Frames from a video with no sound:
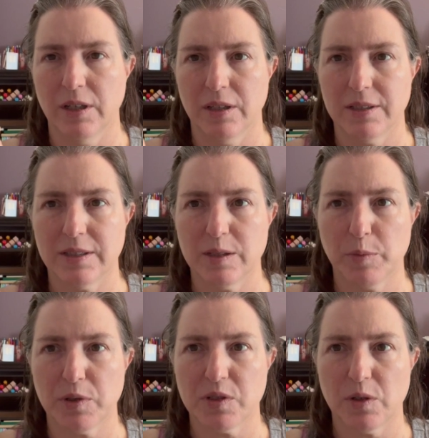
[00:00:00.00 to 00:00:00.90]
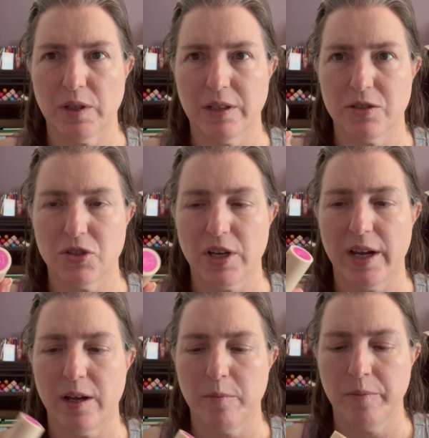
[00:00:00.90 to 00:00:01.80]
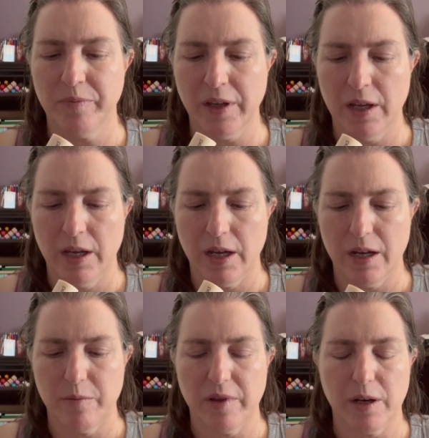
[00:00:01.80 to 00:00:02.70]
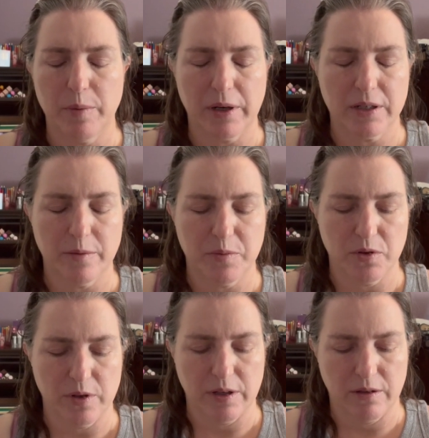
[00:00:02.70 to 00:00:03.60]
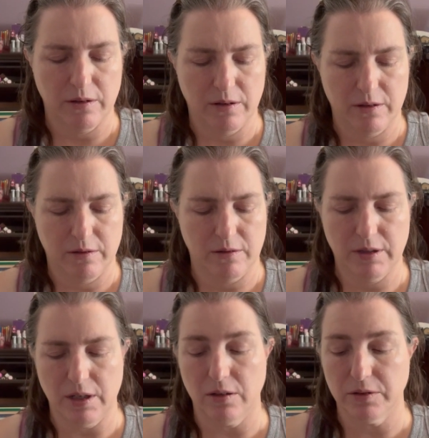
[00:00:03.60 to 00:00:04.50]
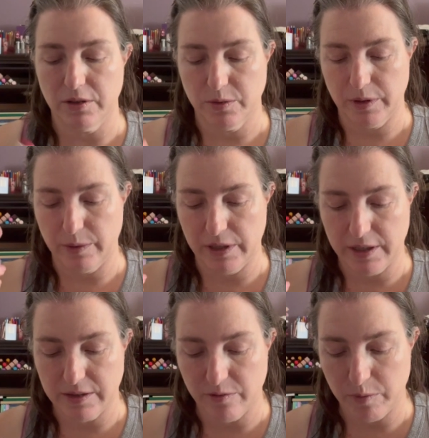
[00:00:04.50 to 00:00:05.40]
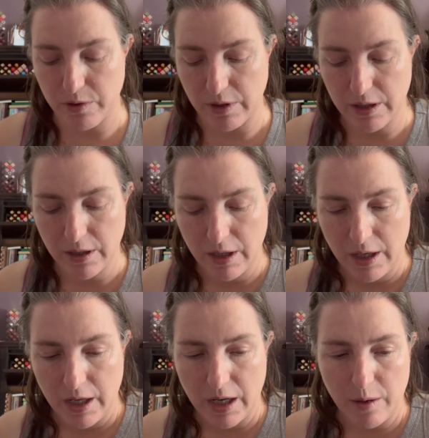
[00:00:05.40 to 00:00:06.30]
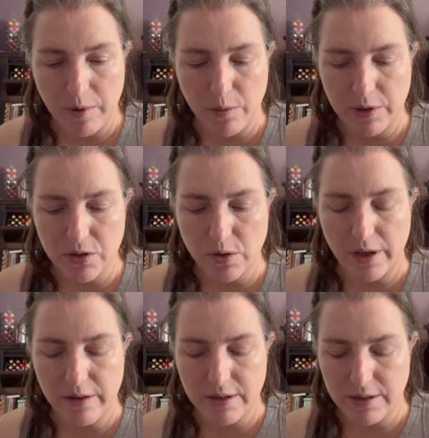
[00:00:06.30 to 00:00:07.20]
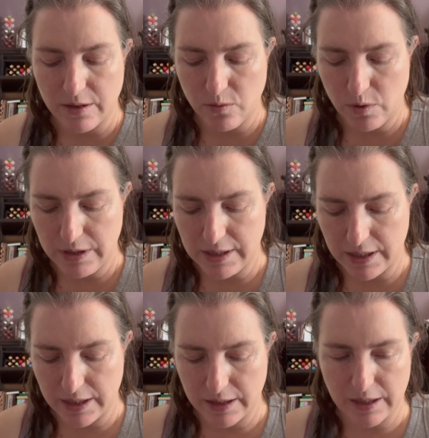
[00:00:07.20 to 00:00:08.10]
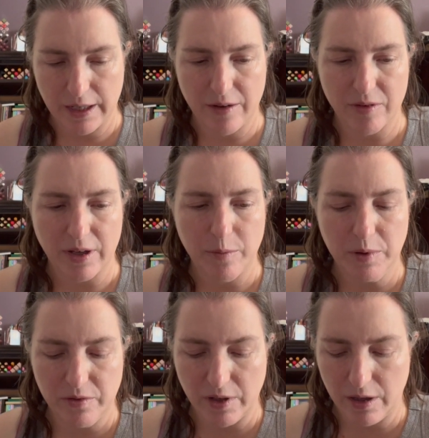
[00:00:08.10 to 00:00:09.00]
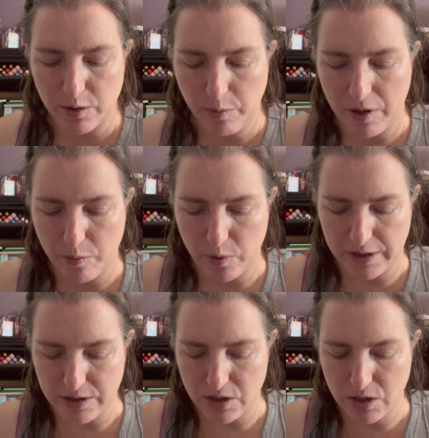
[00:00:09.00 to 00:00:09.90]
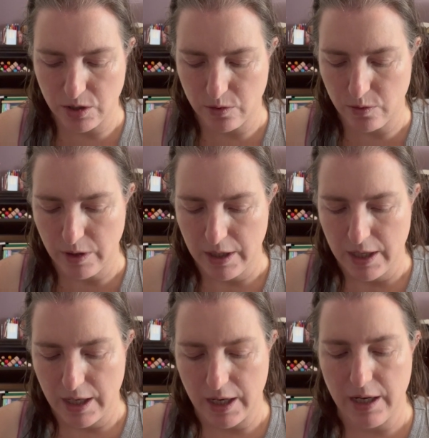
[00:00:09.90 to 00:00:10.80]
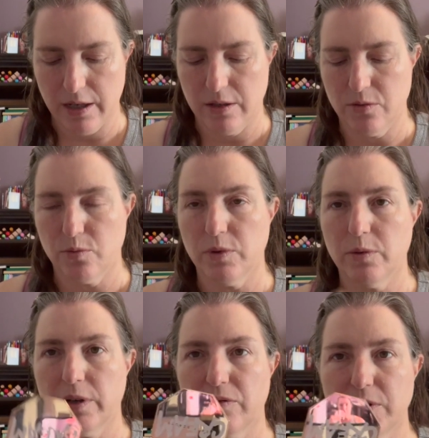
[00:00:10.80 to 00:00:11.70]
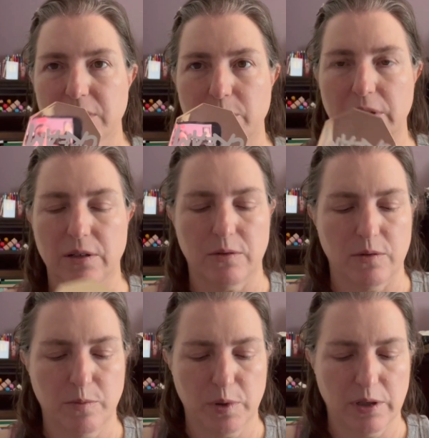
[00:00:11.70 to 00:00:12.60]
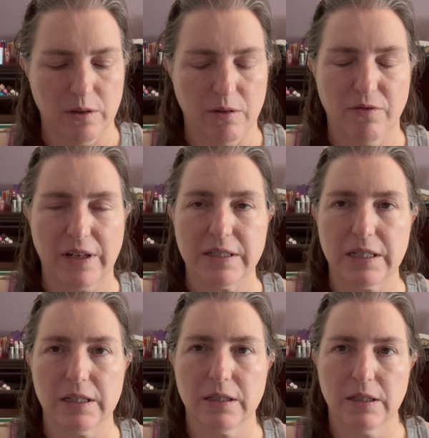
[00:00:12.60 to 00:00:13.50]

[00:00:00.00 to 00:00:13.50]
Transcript: This is the Persona and Jam that I picked up during the Ulta 21 Days of Beauty. I want to try this on one side, and then I have a couple of Colourpop ones too. And real quick, first I'm going to put in the Fenty.